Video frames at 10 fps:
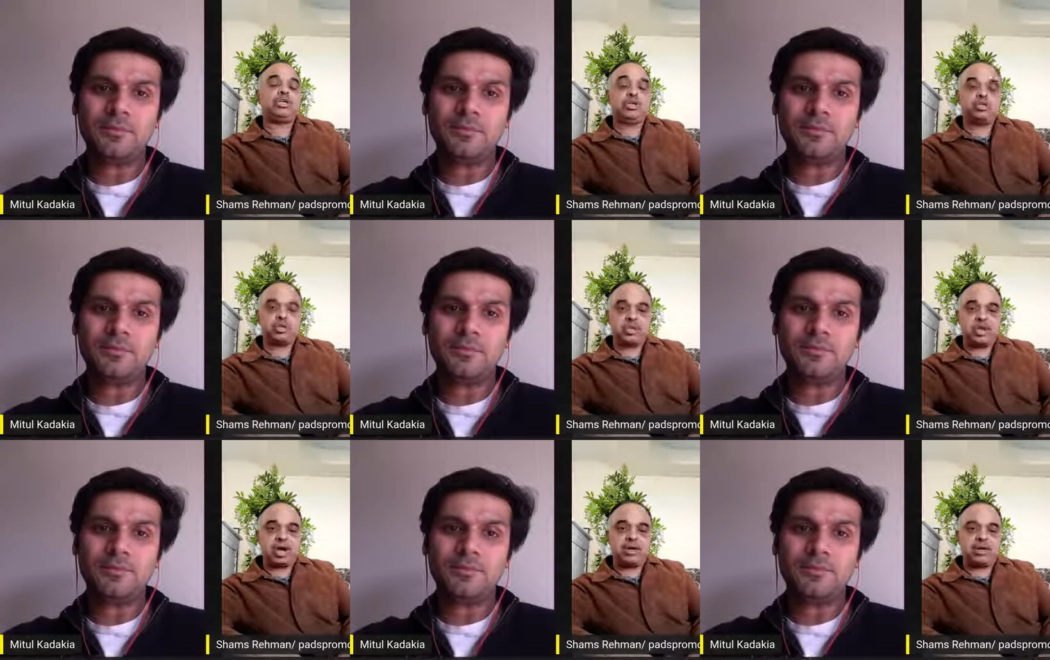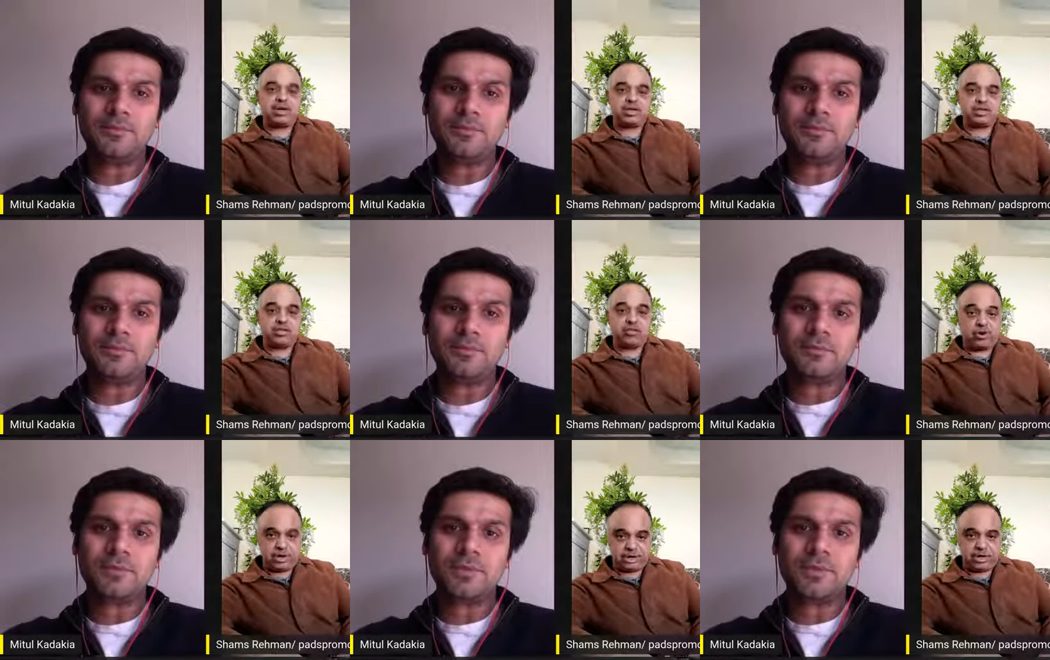Speaker 1: used car dealers of
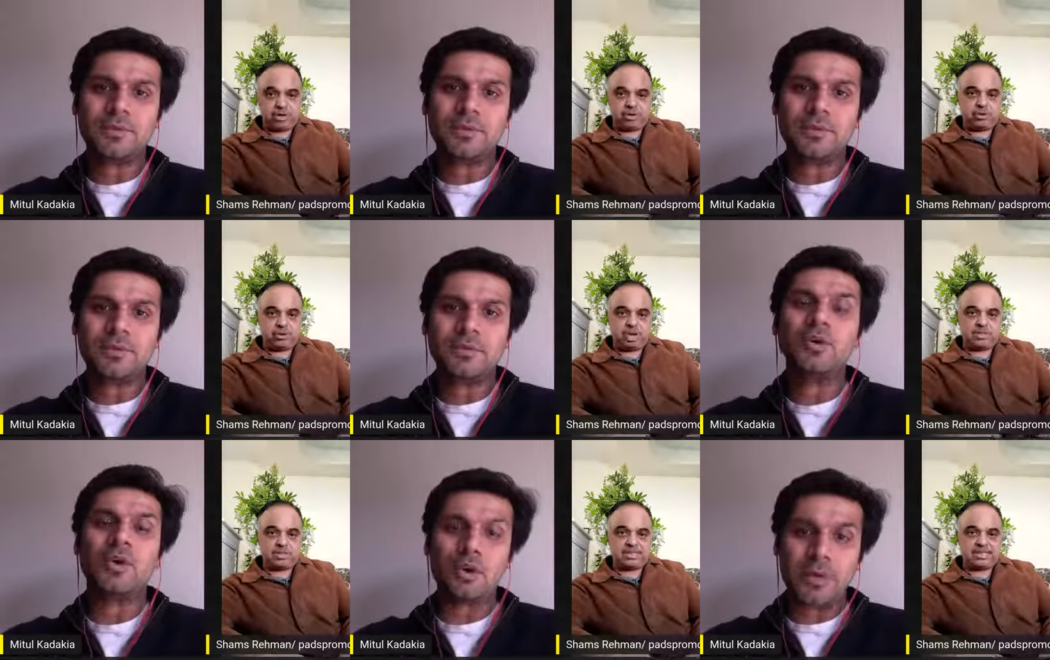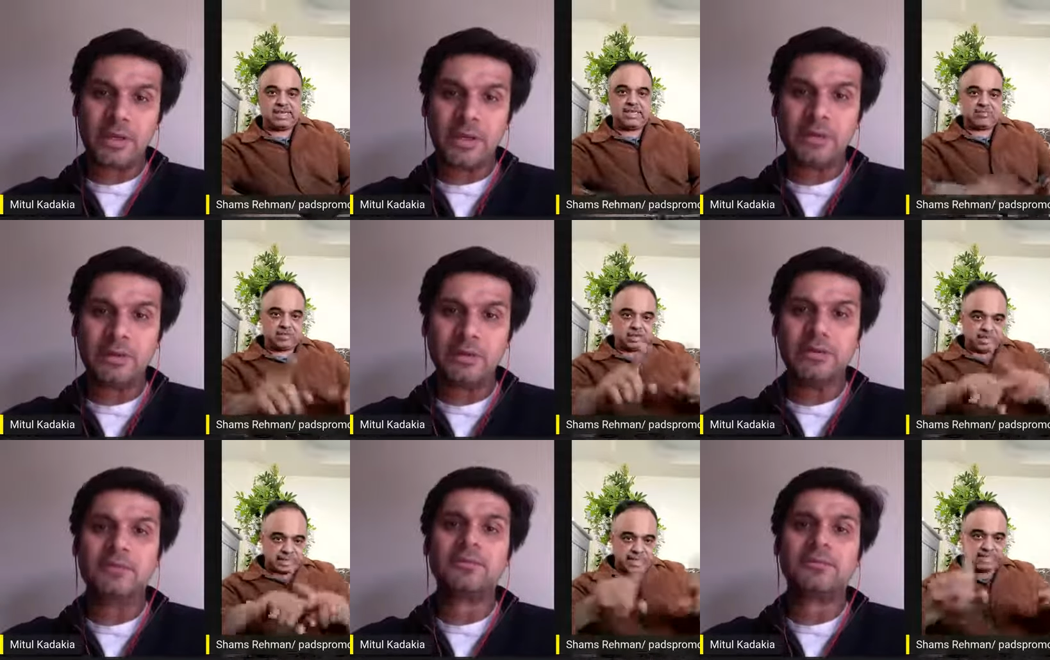Ontario. Our okay. sales for
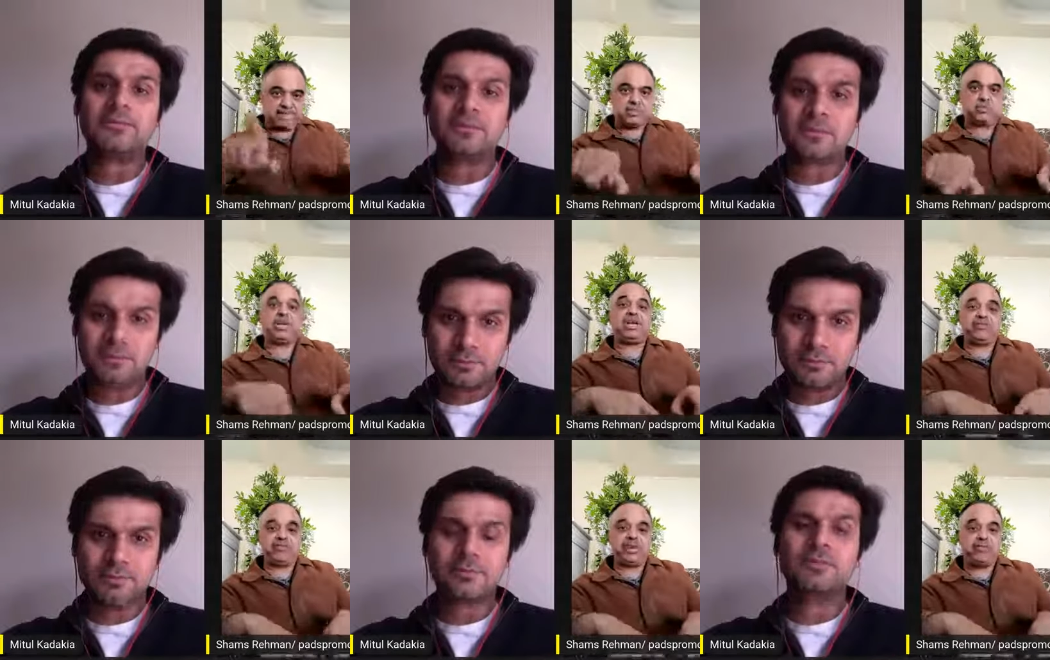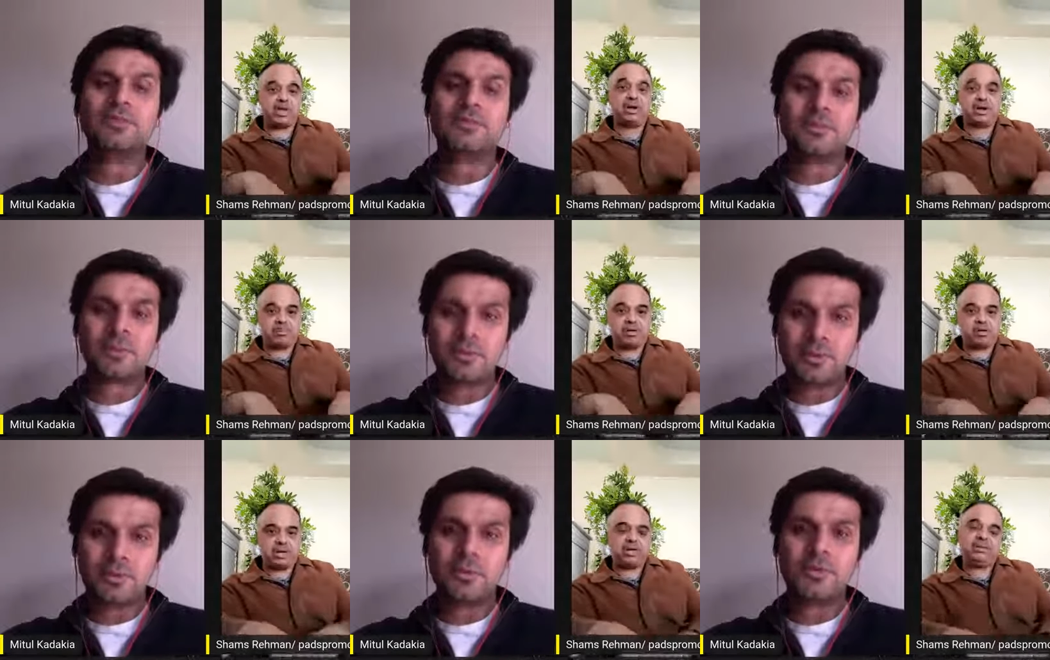the license plate frame, we are
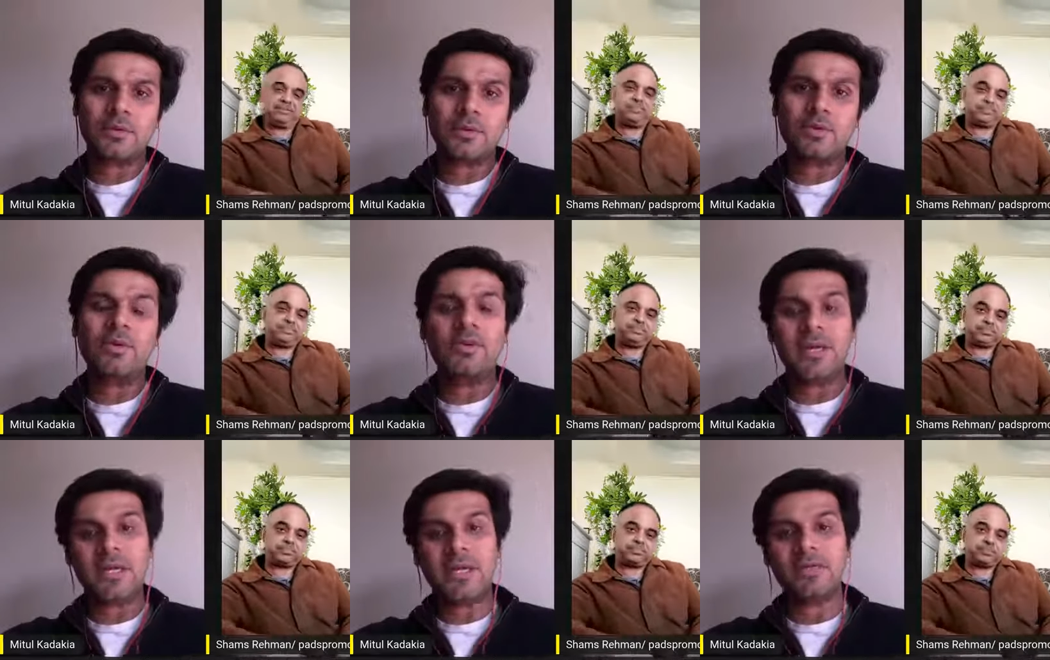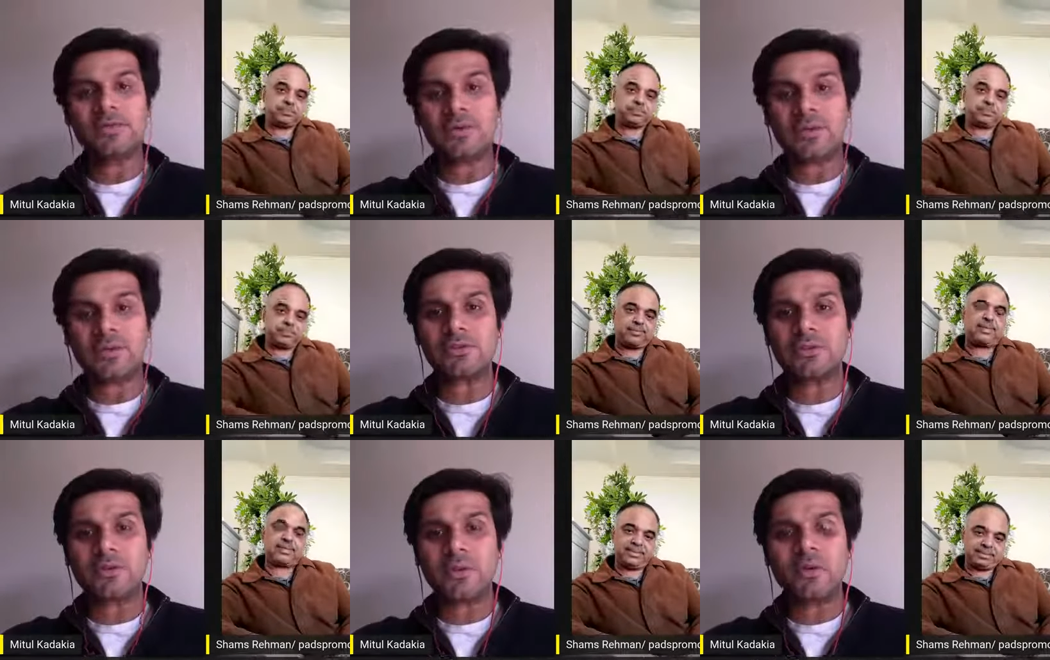number one.
Speaker 2: Oh, very nice. Okay,
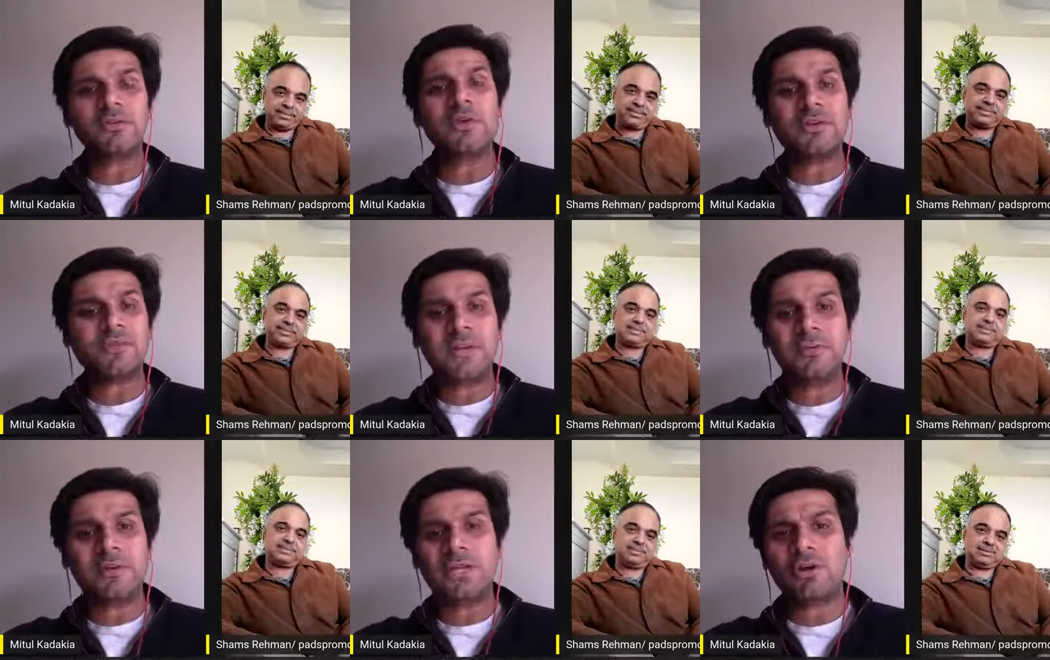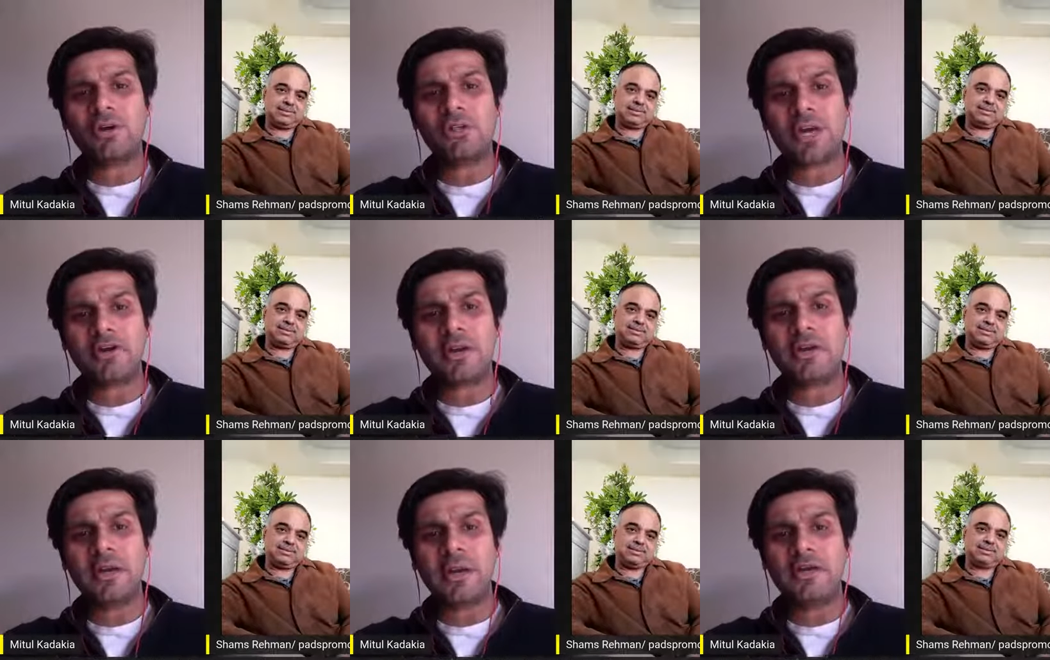so uh, so if anybody on a general
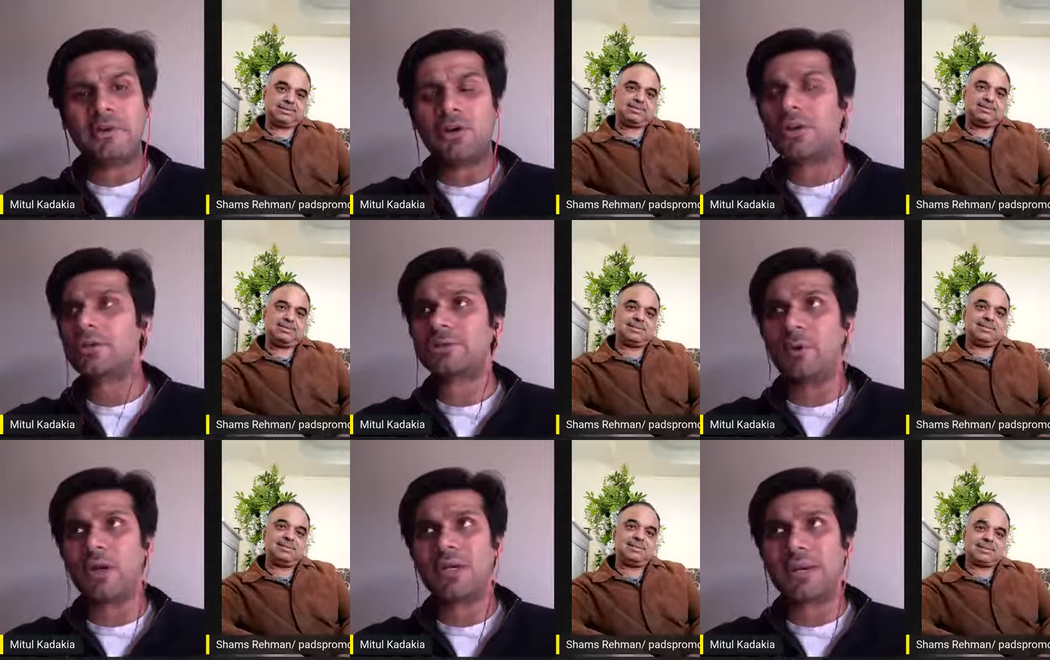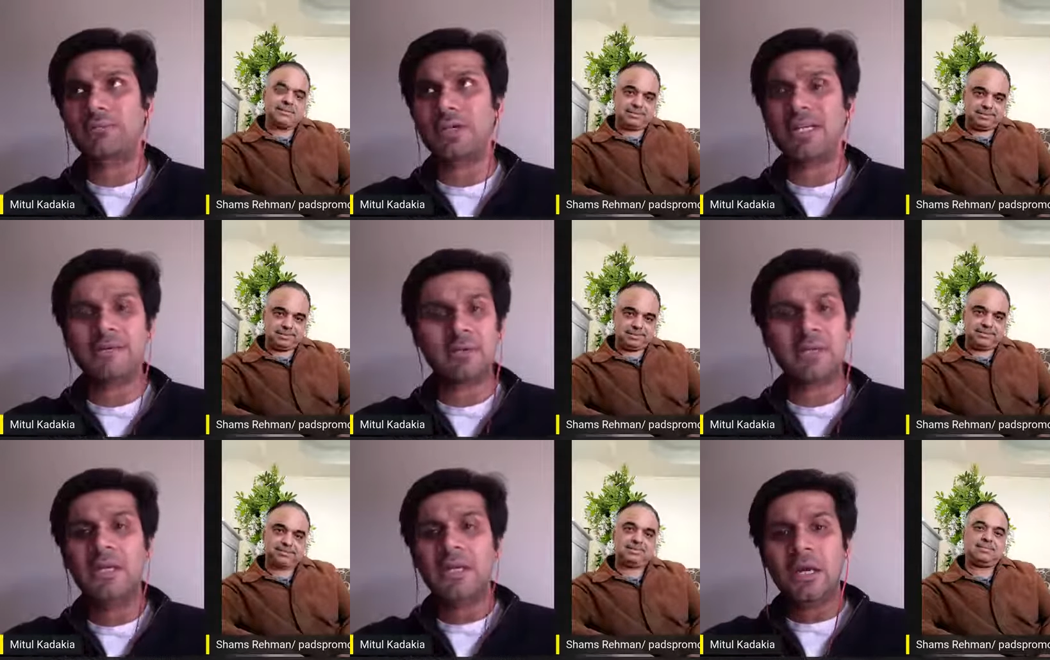level or a small company level,
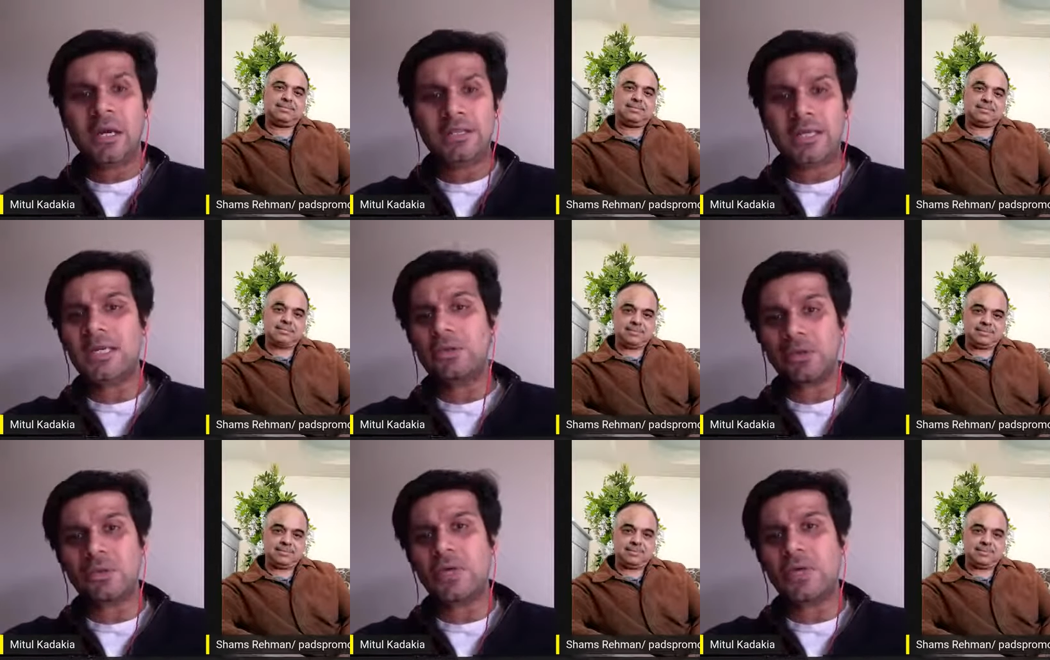uh, they can also